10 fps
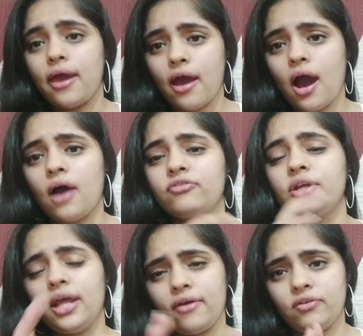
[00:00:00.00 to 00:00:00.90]

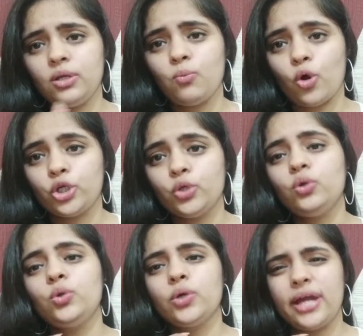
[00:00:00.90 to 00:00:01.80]
after every module
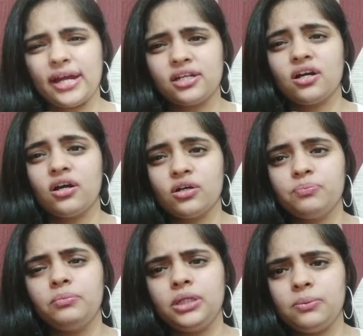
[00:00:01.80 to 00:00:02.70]
you get a
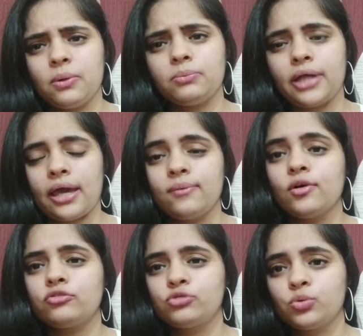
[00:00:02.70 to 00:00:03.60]
minimum time
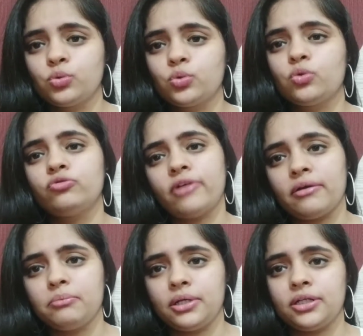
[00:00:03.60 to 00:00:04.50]
of 2 to
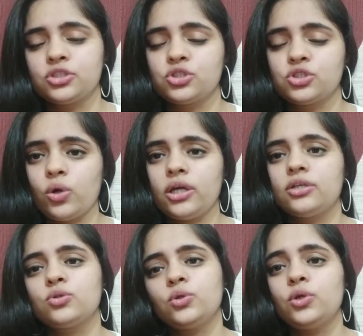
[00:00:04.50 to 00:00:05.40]
5 minutes. Okay,
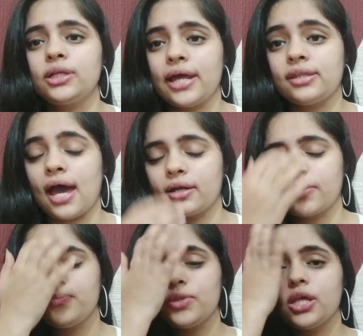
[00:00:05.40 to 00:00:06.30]
so you will get that.
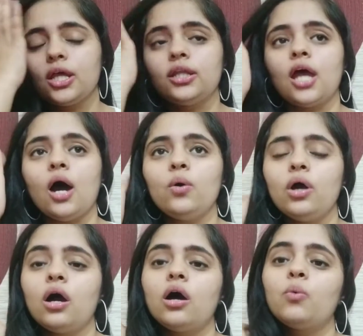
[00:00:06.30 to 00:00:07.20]

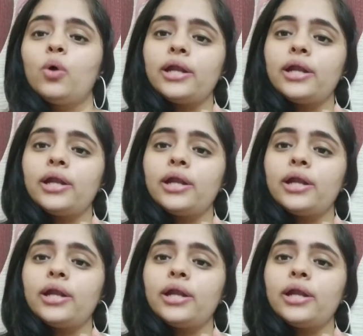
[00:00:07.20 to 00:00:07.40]
Now what